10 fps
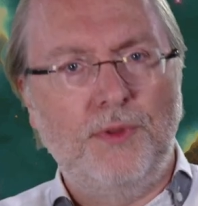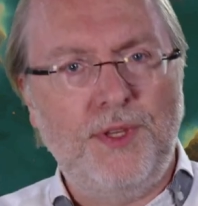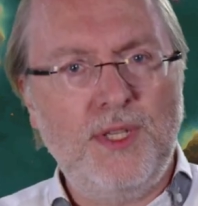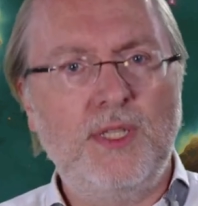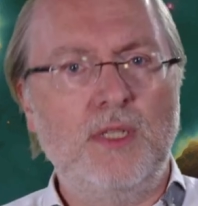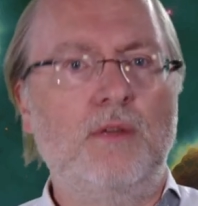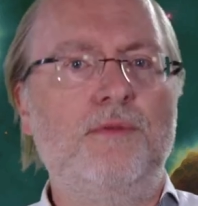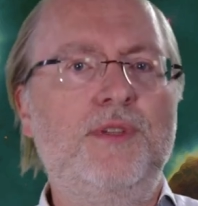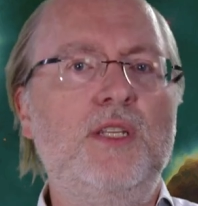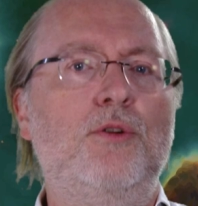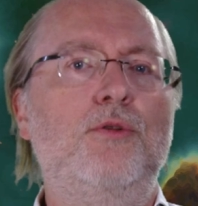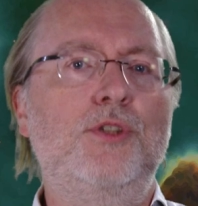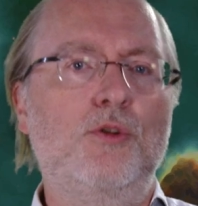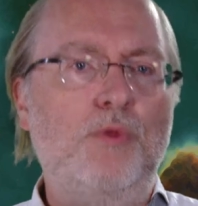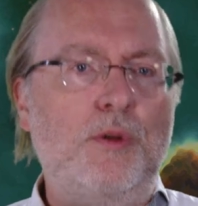these
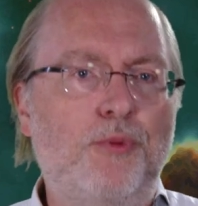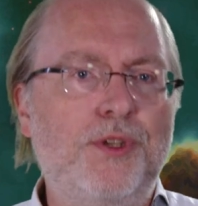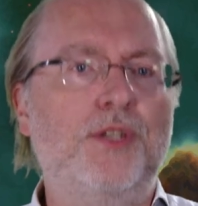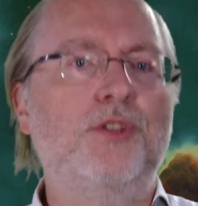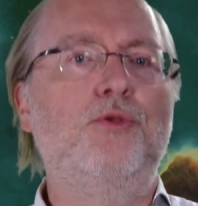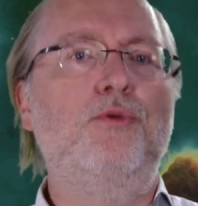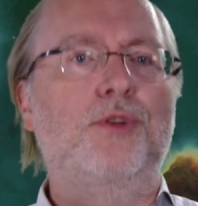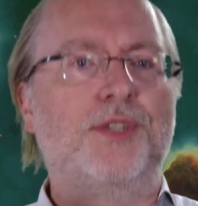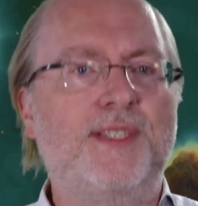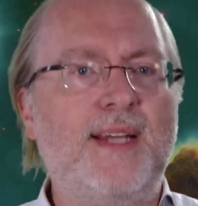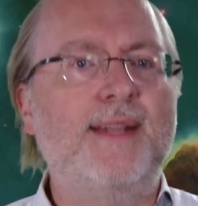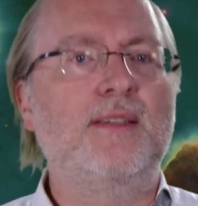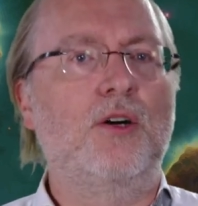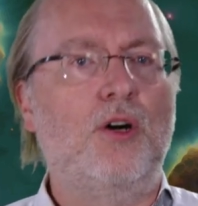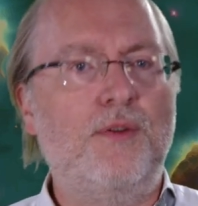videos will present you the
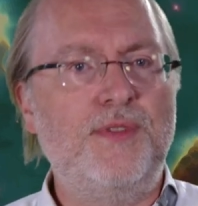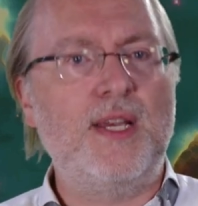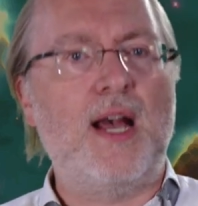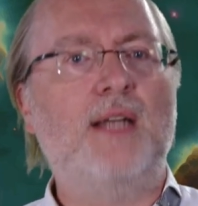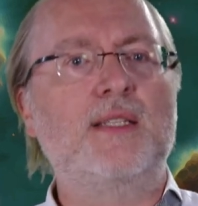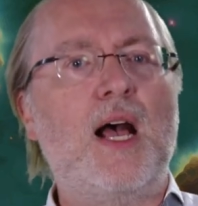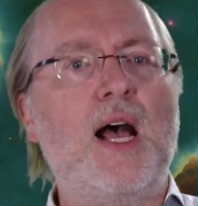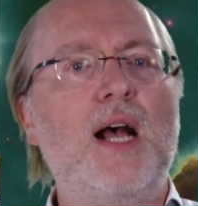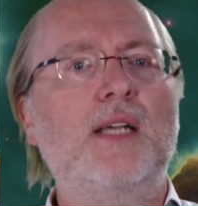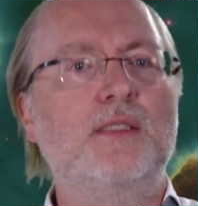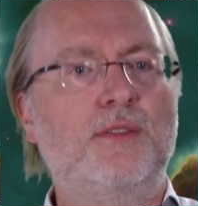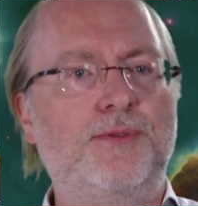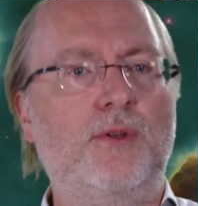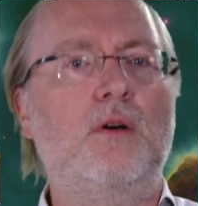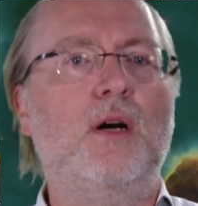state of the art as
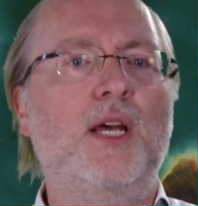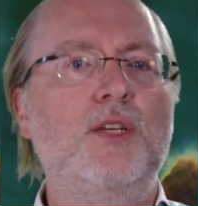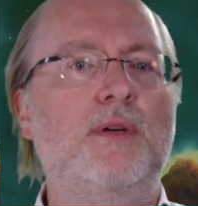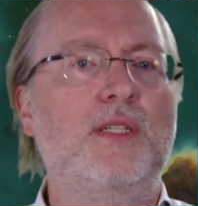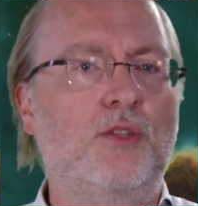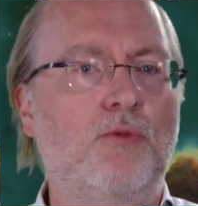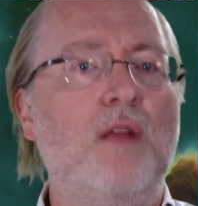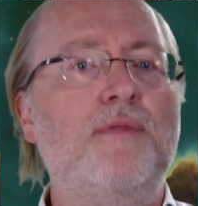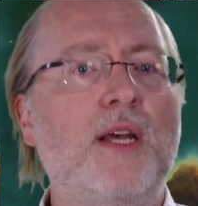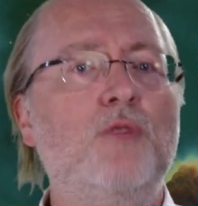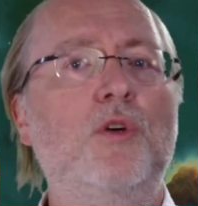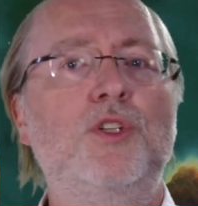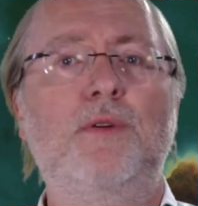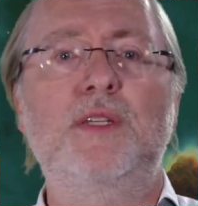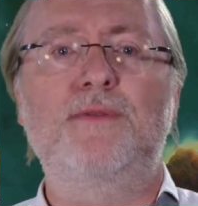for iOS 12 and
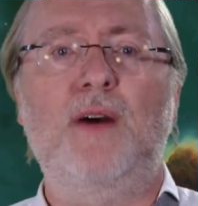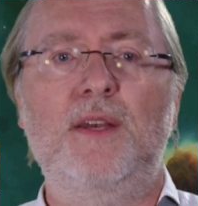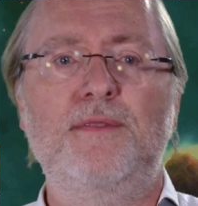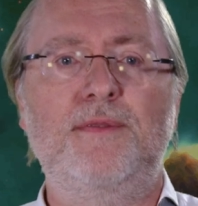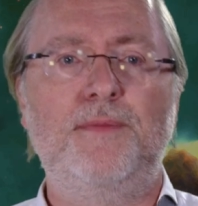watchOS 5.